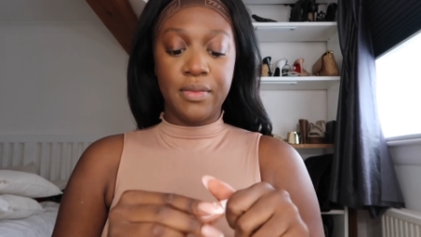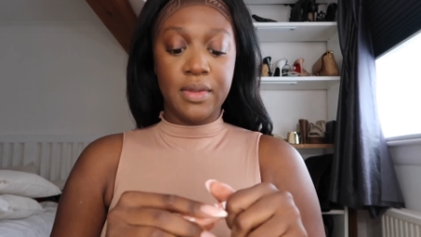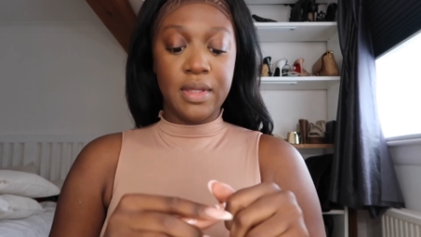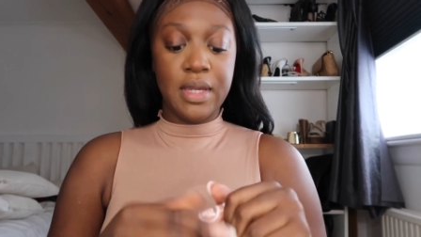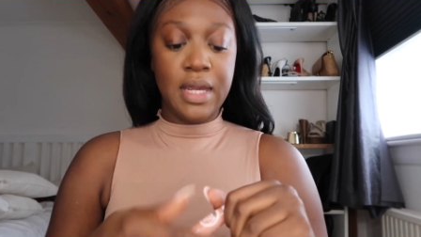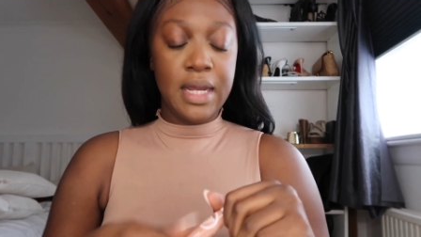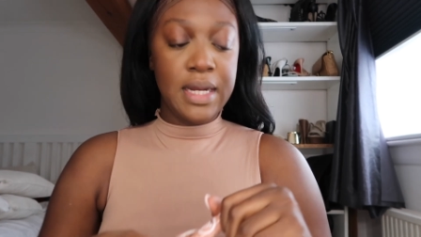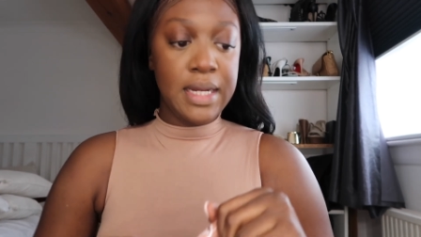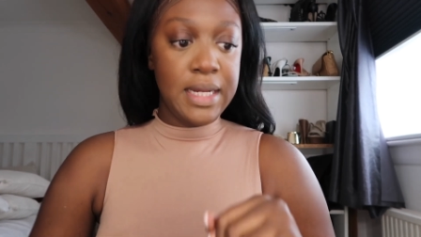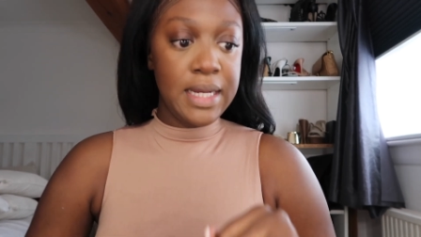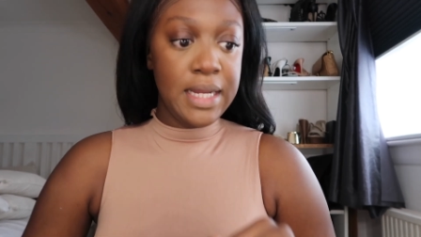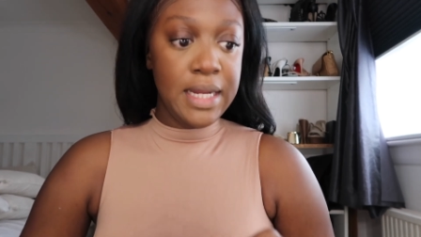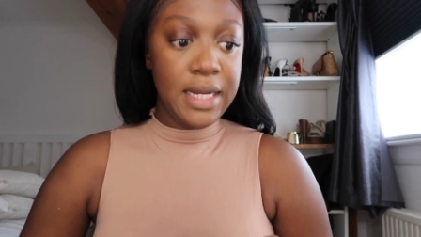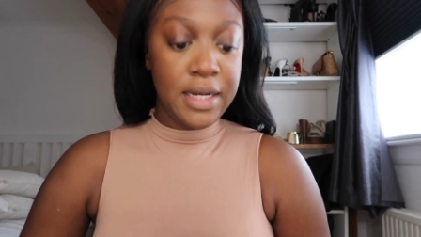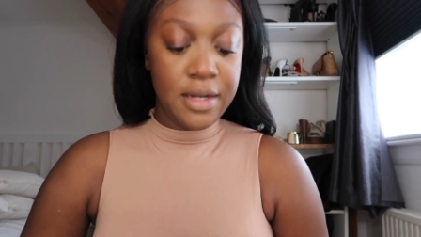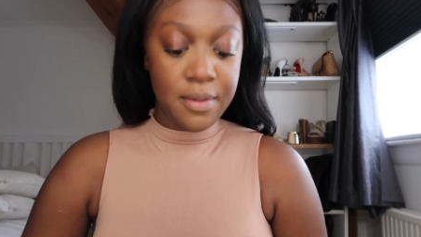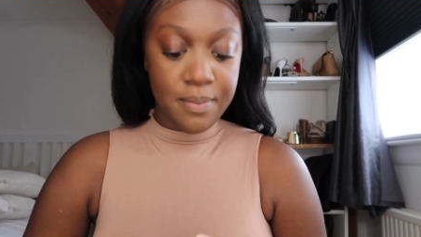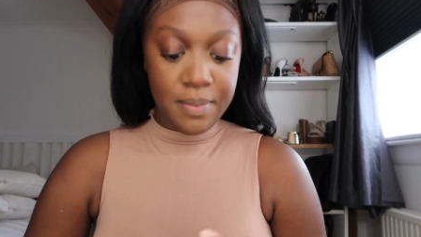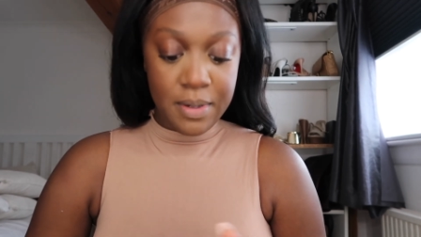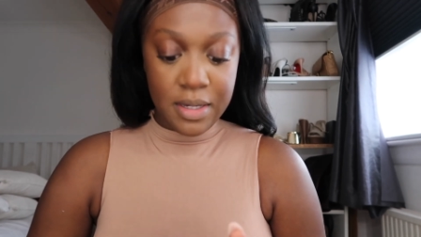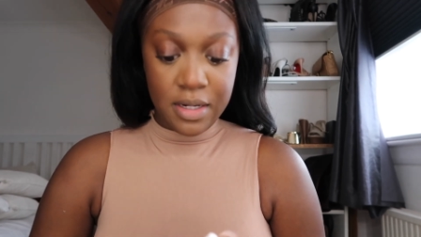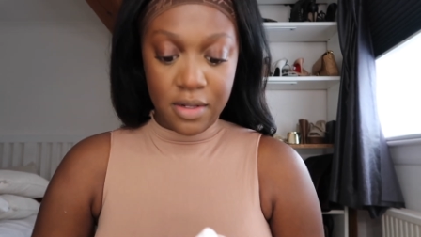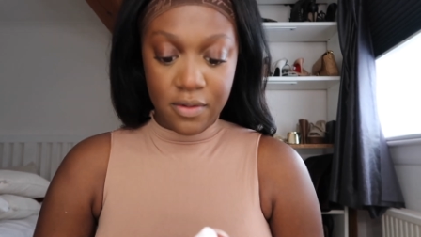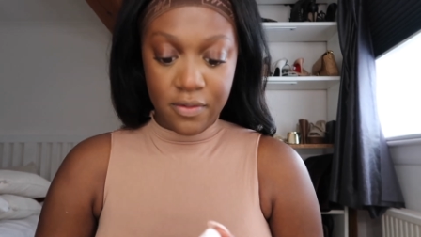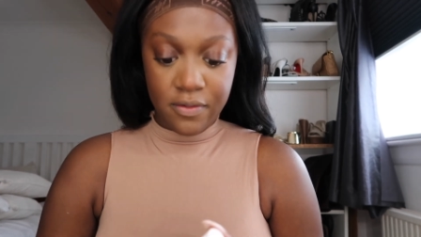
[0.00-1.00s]
I need a
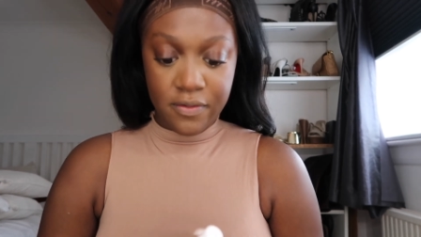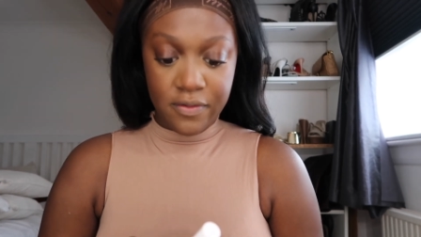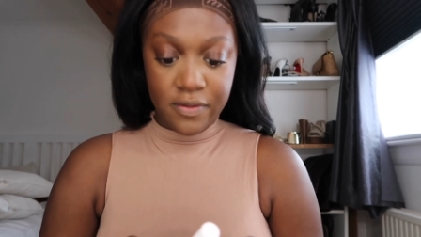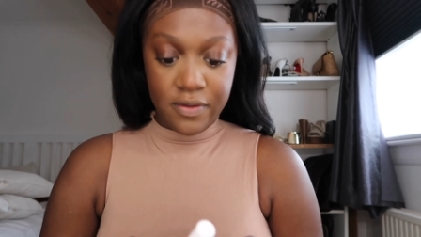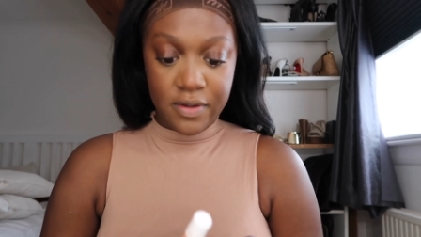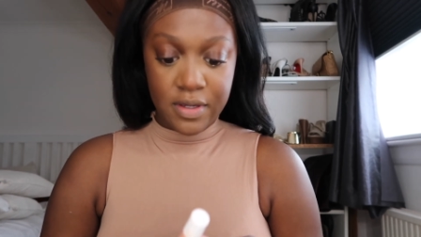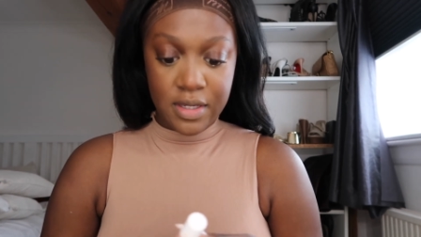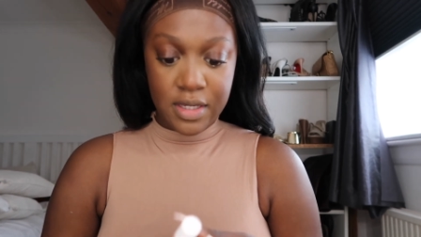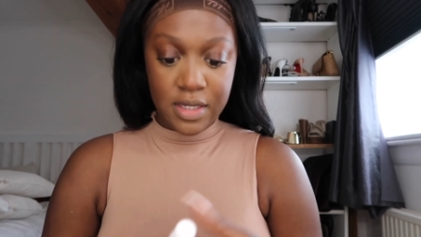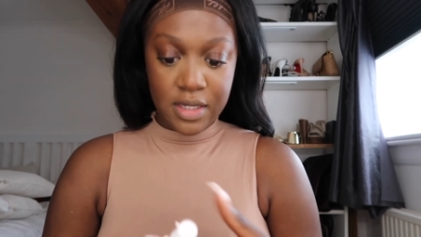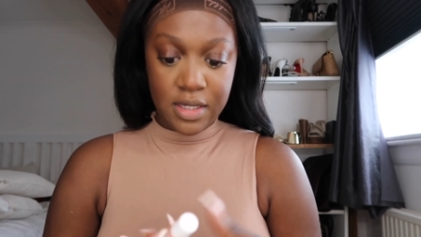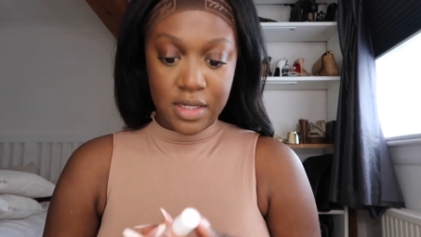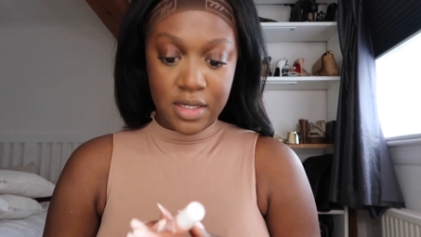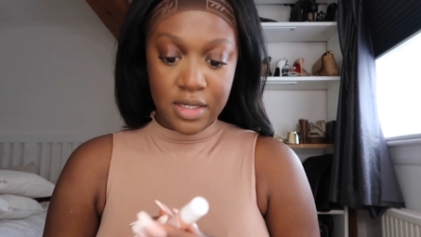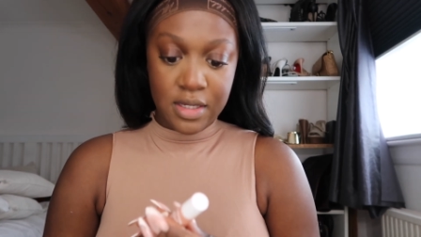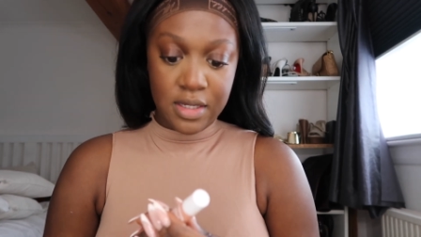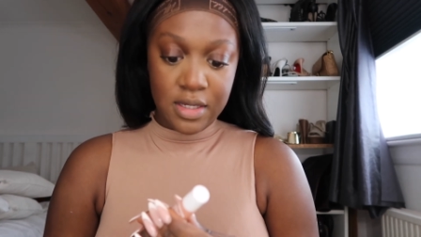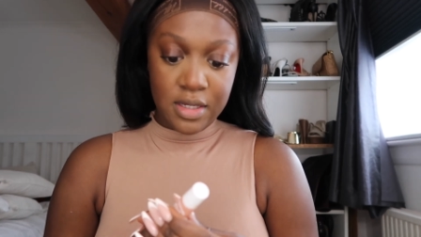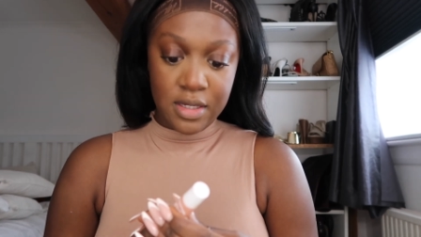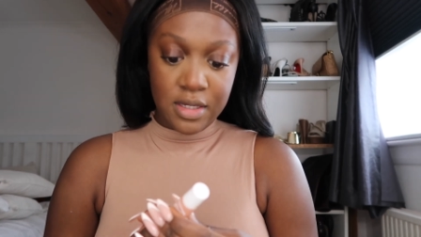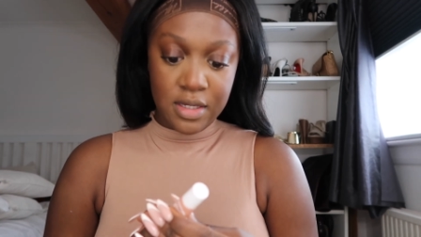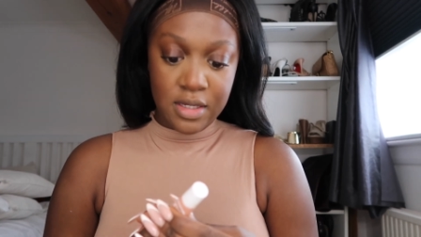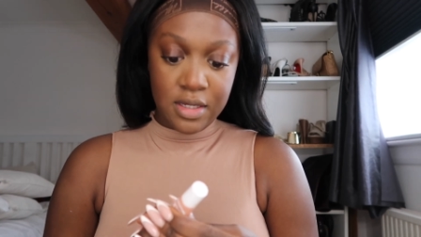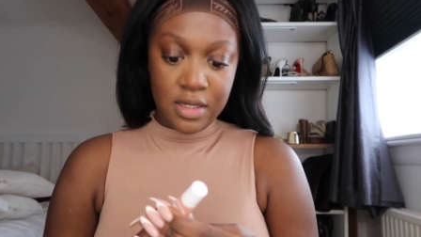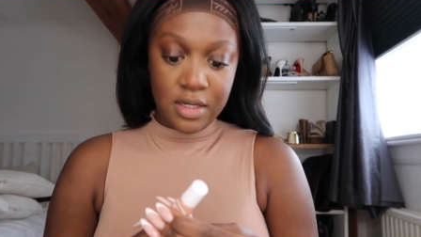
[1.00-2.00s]
bit of
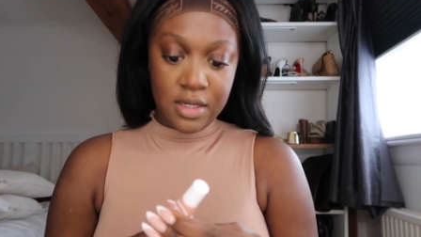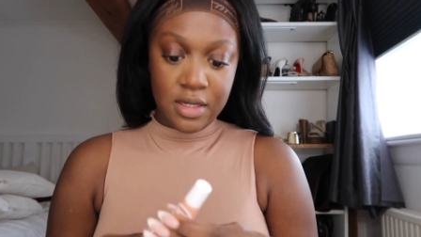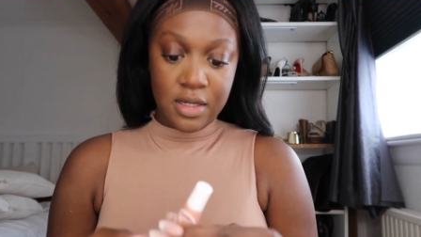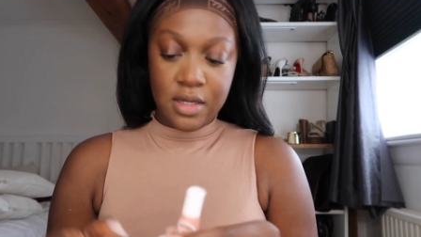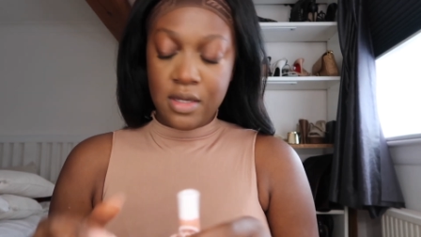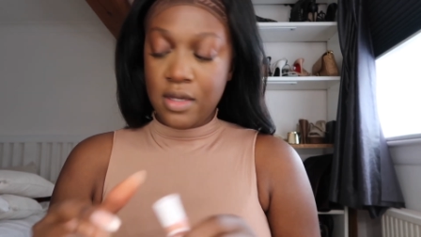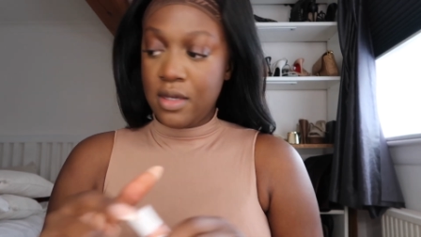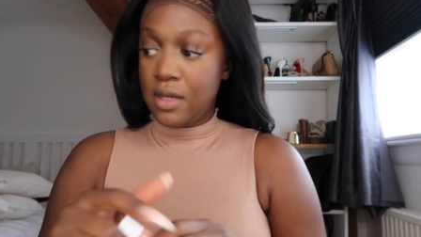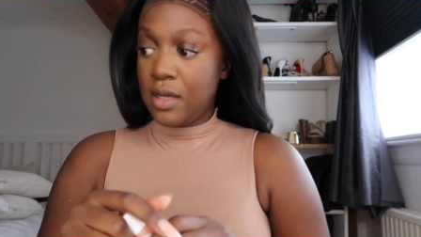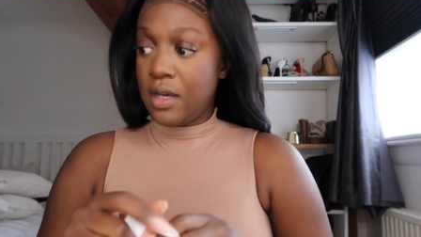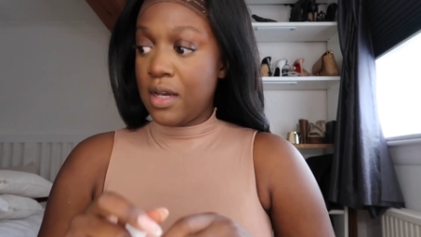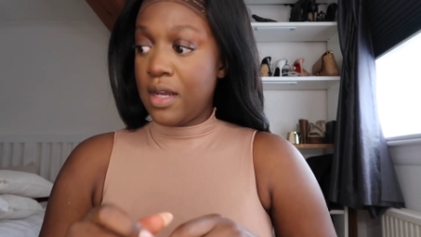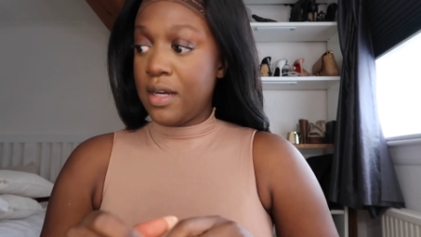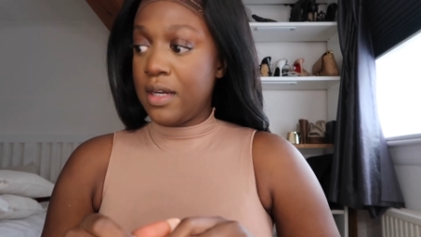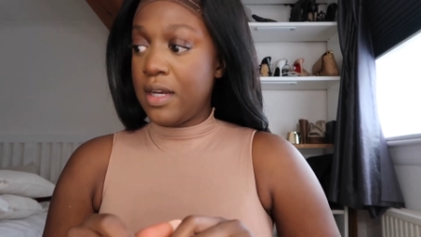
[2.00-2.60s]
I